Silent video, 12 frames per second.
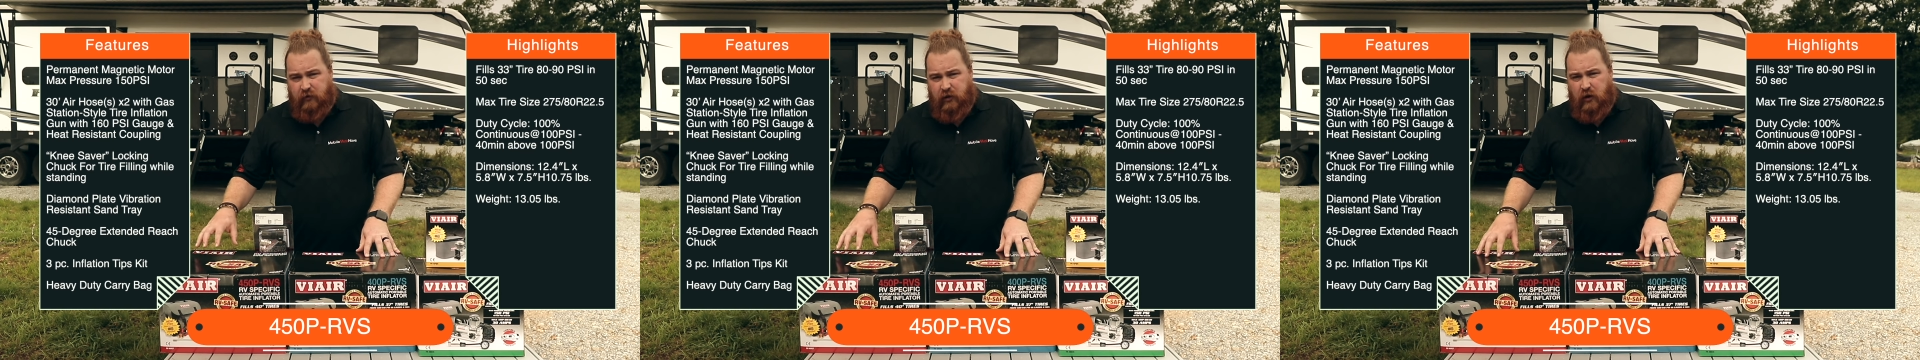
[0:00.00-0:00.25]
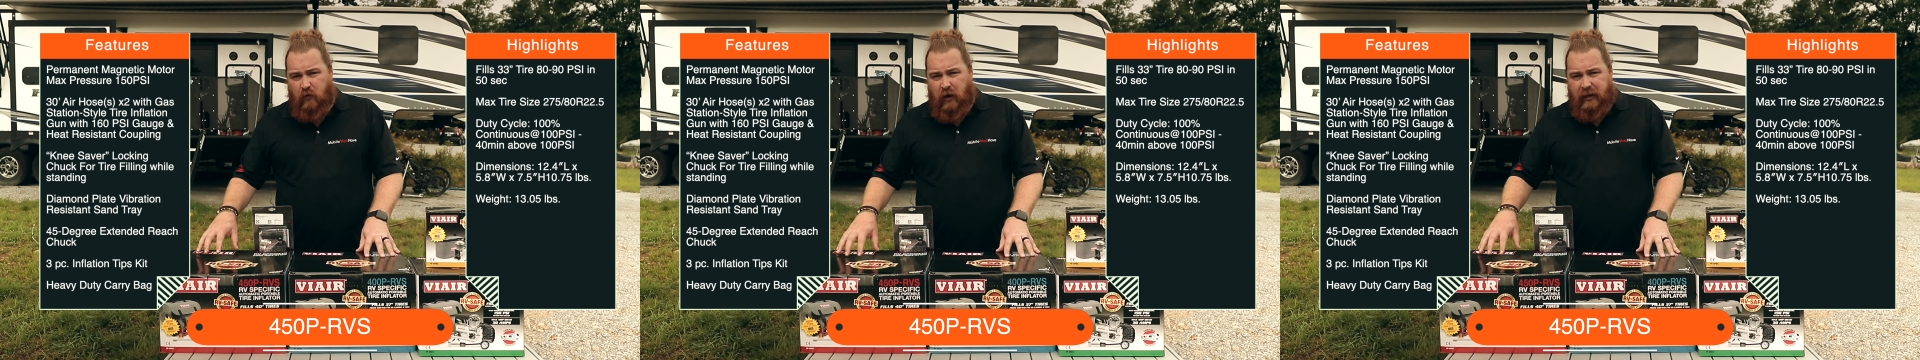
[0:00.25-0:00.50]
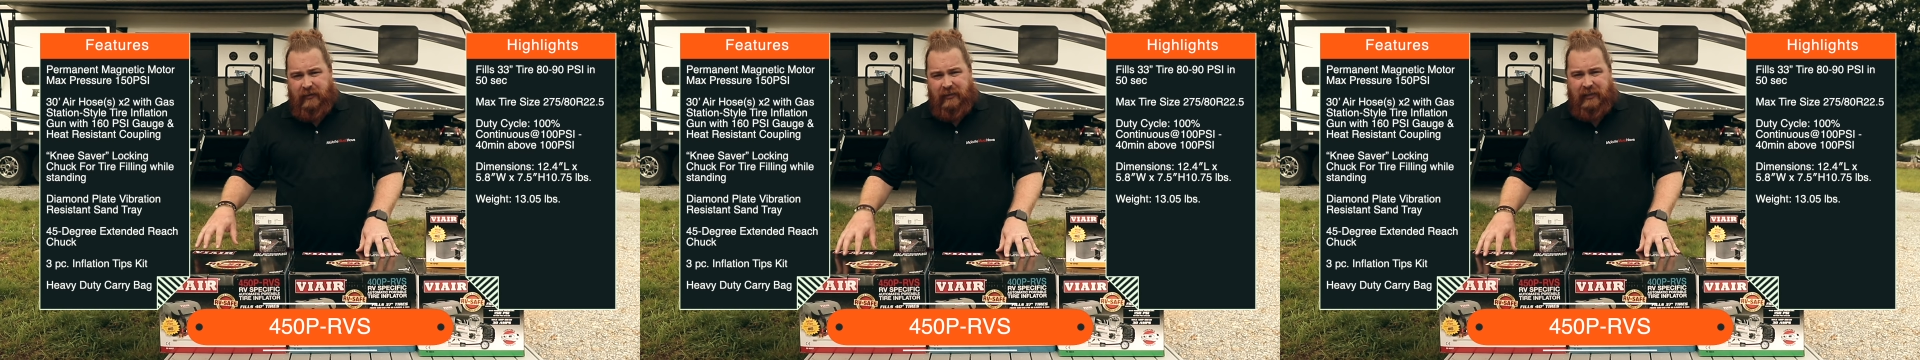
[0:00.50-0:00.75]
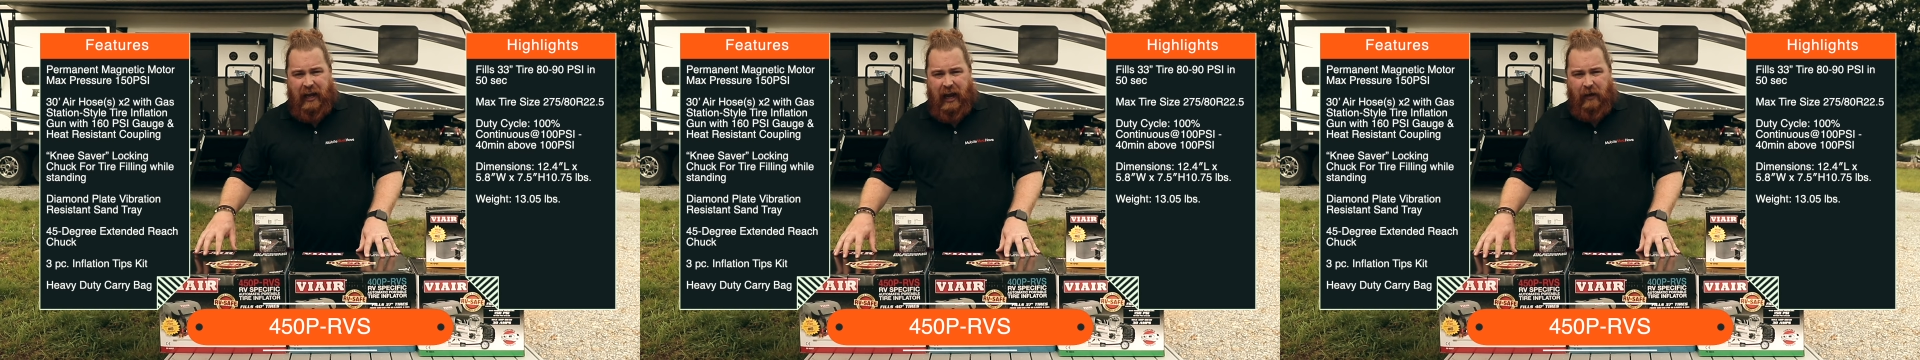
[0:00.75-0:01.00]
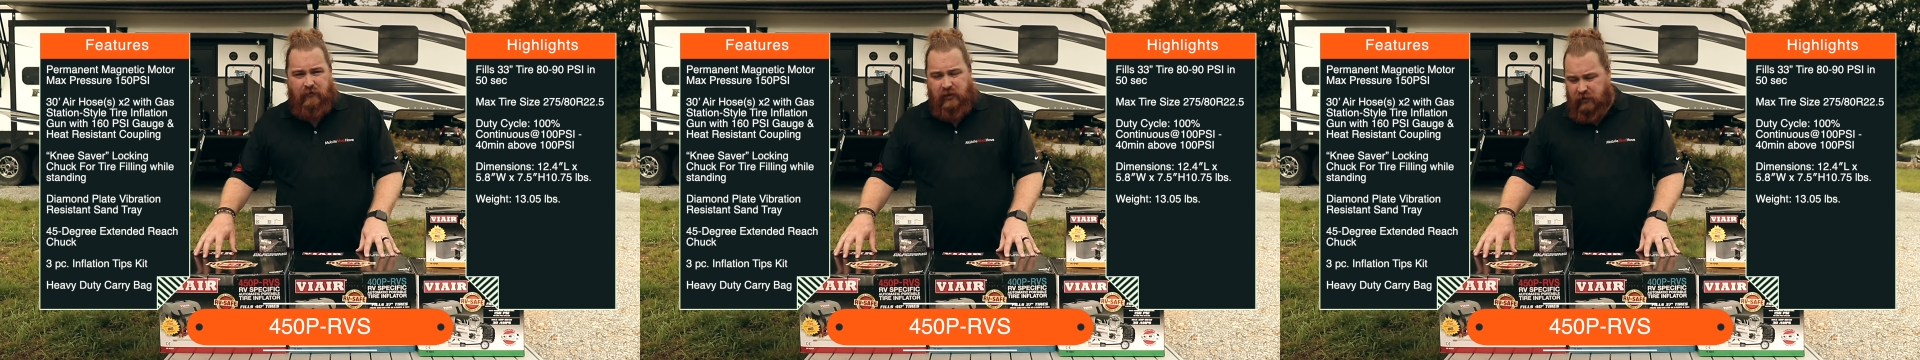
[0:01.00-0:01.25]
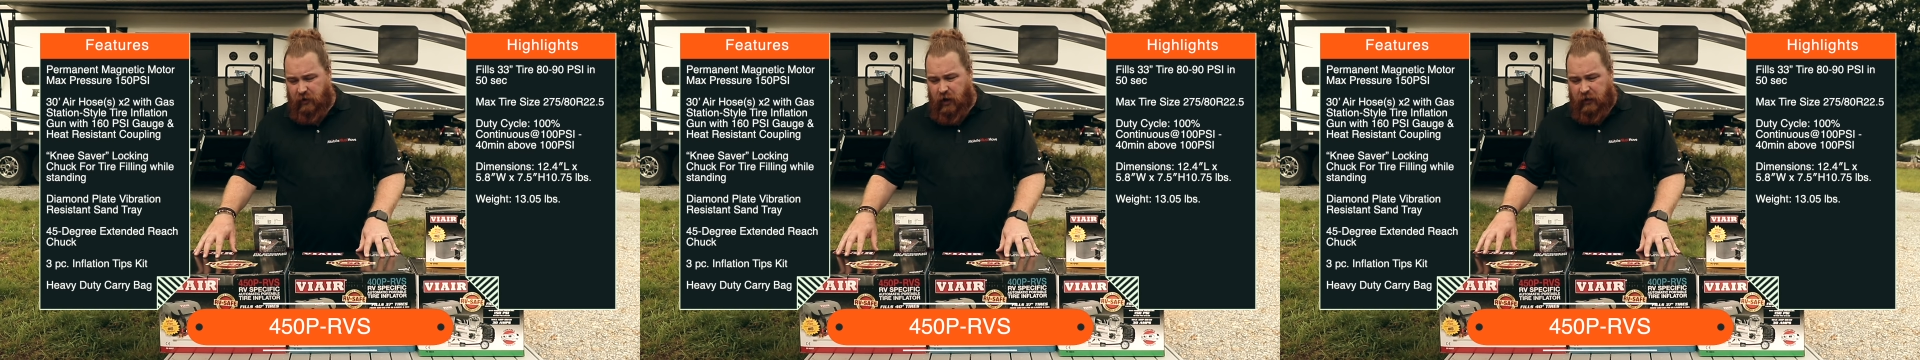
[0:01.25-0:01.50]
do you want this to have
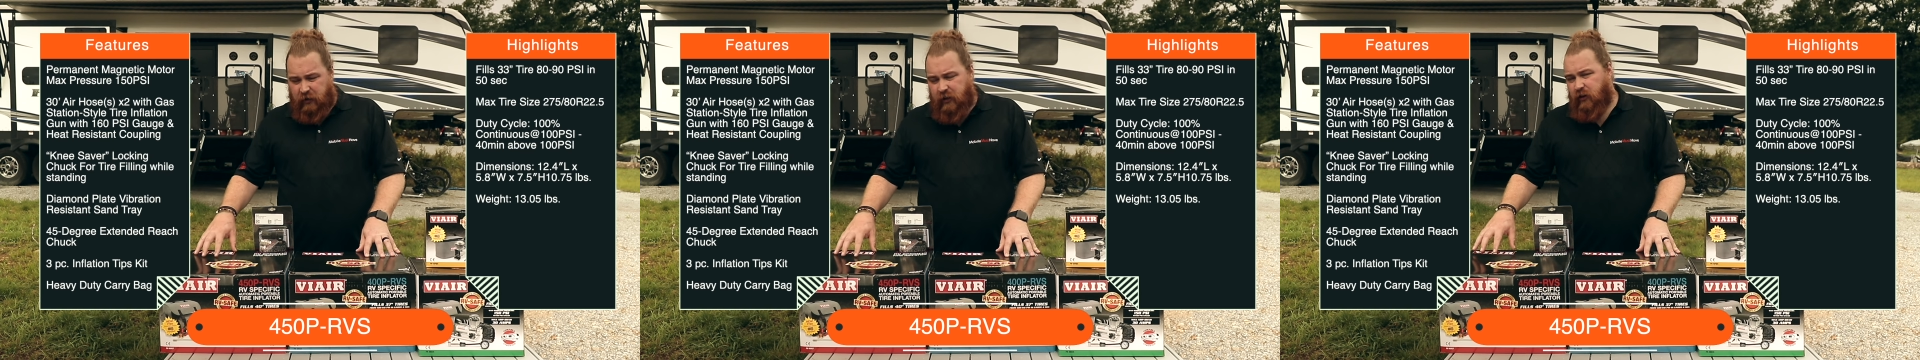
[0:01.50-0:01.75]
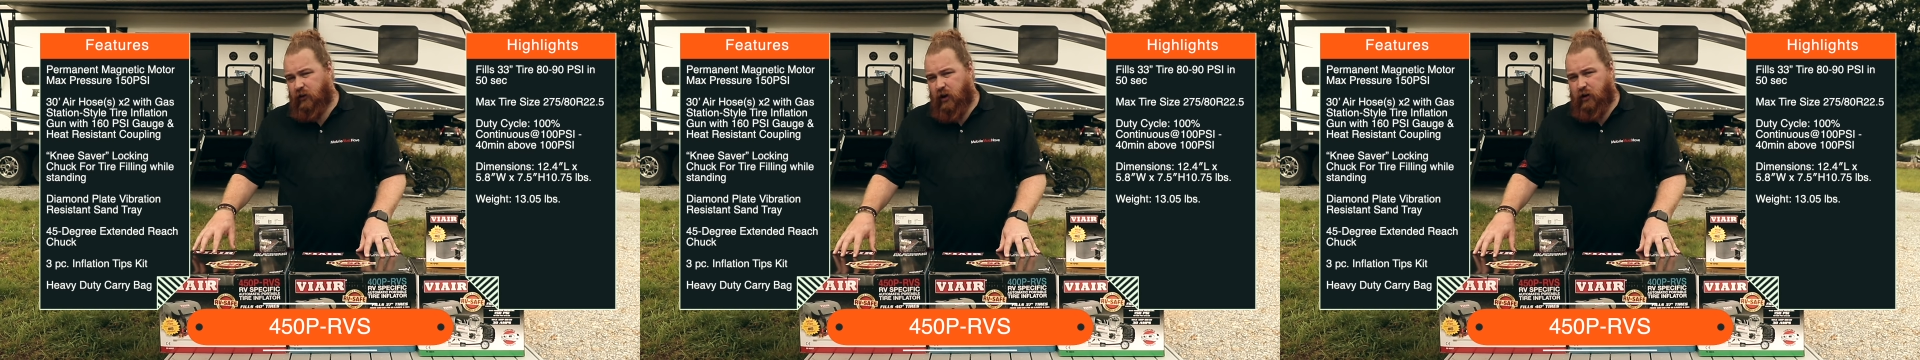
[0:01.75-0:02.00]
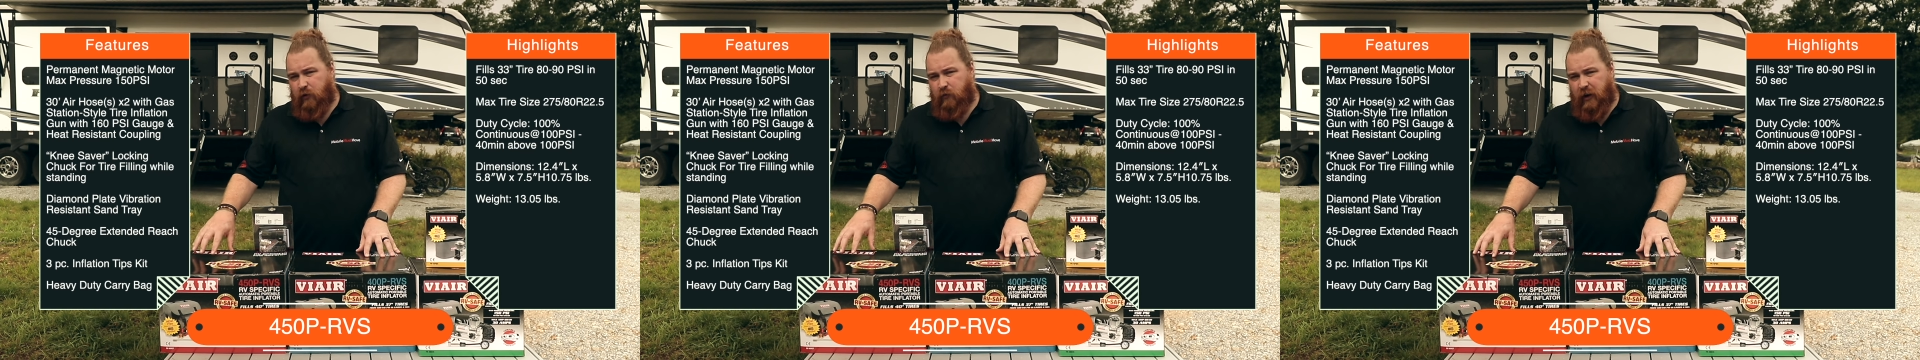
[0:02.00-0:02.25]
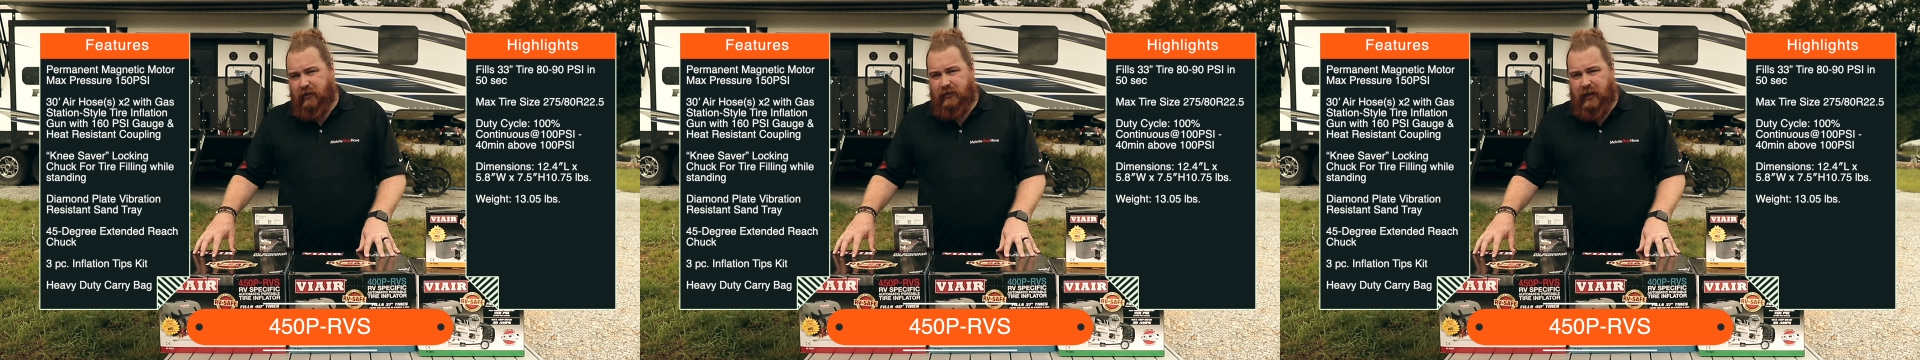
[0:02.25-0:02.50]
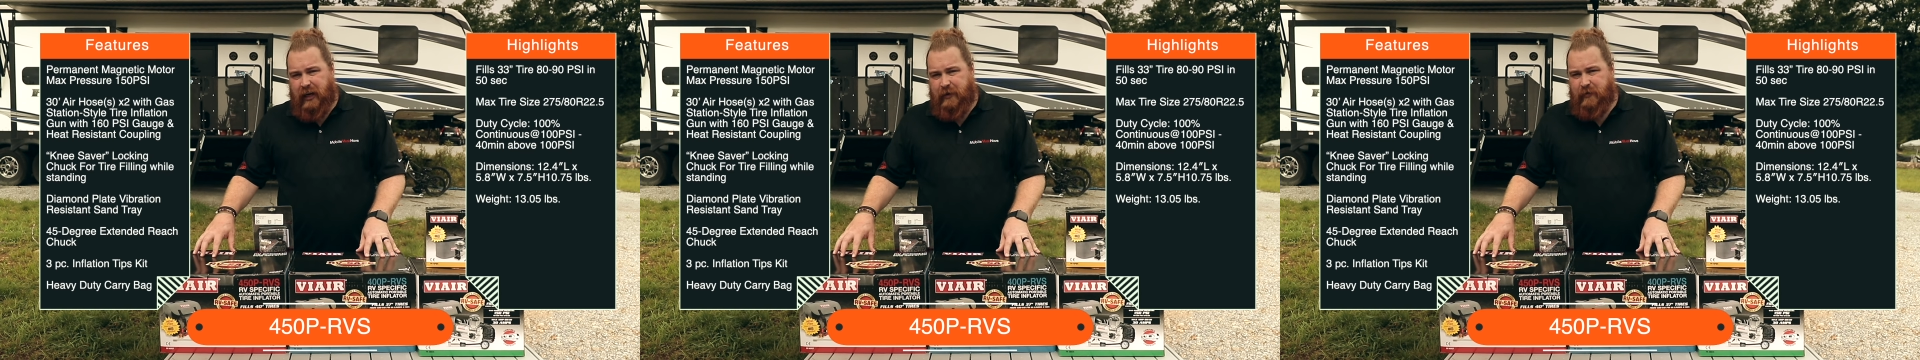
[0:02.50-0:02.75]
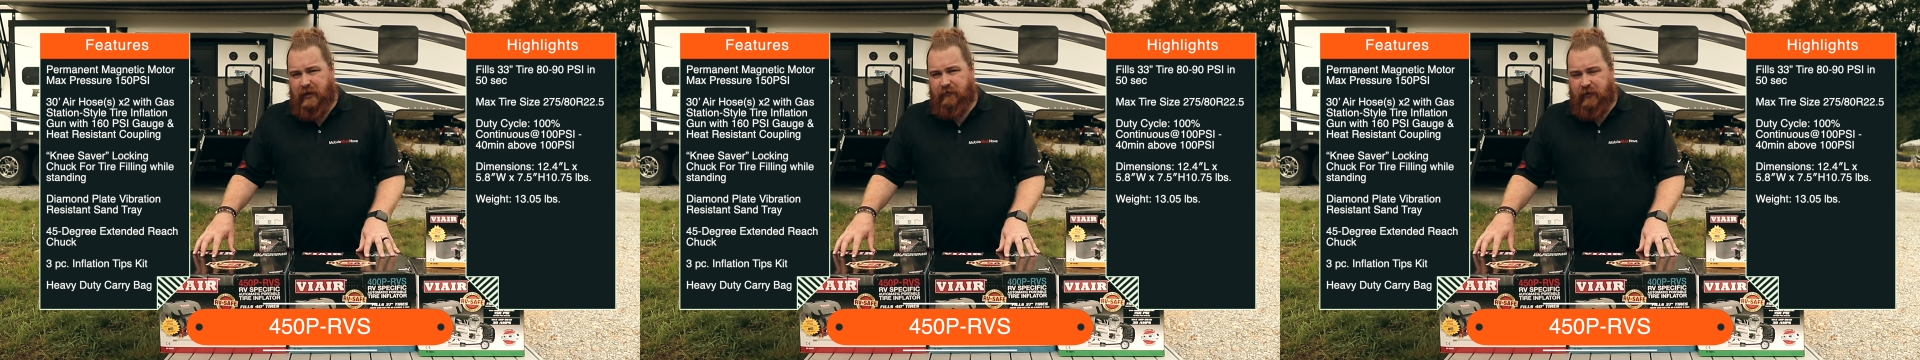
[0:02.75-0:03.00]
just a little longer
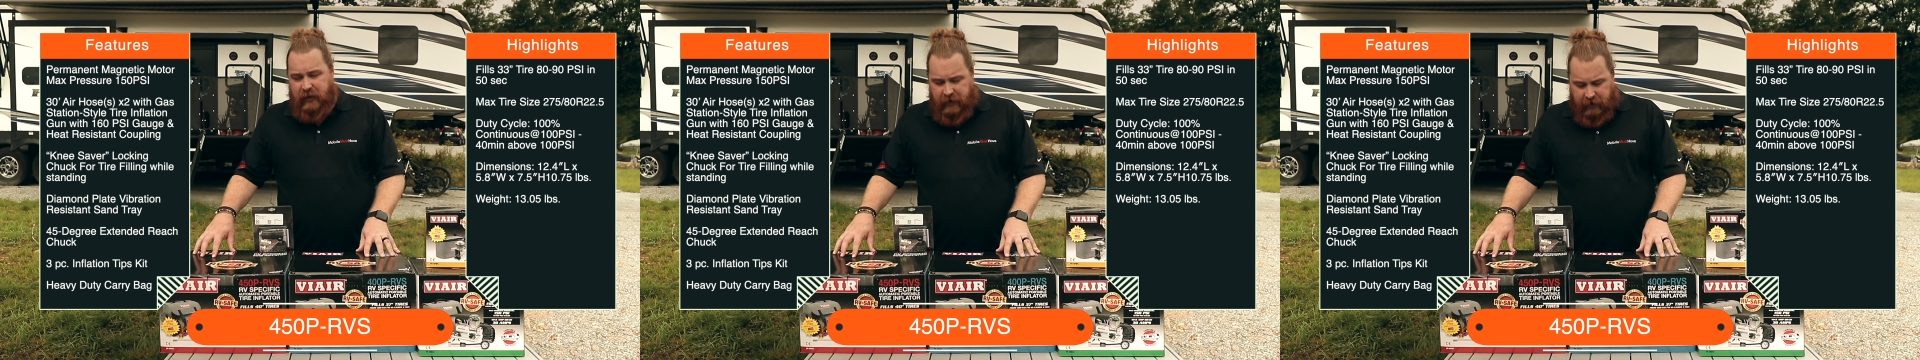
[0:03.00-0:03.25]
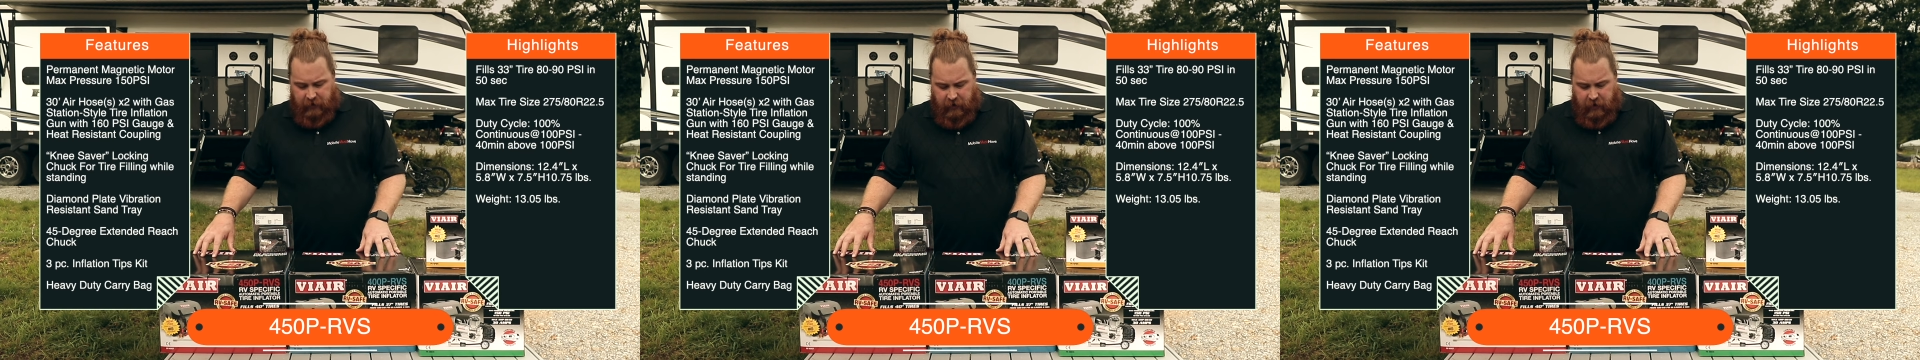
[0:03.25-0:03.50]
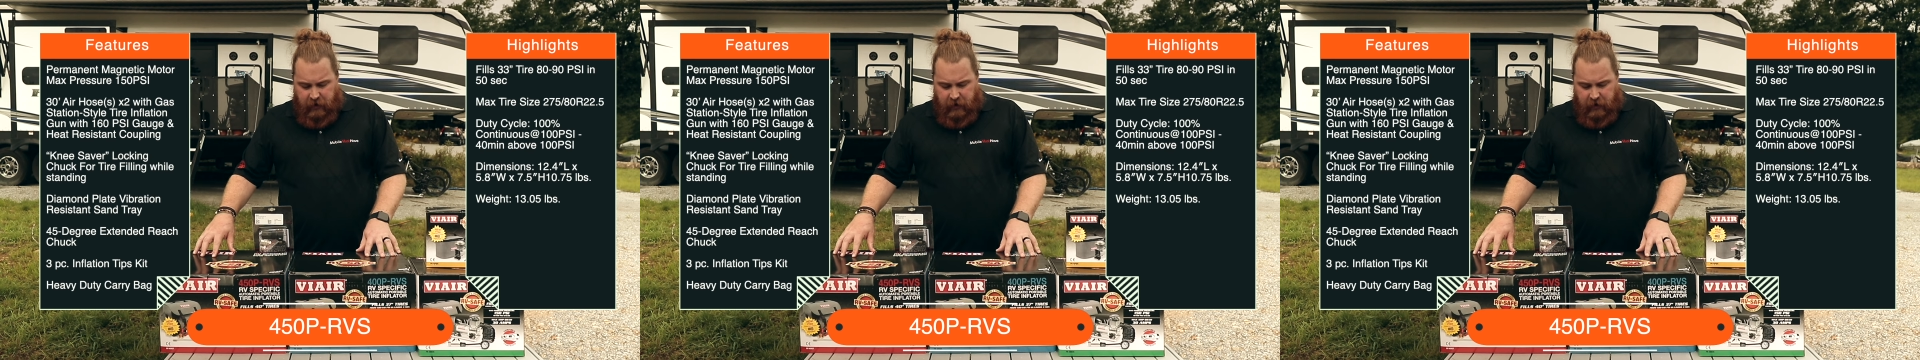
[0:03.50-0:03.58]
runtime if needed?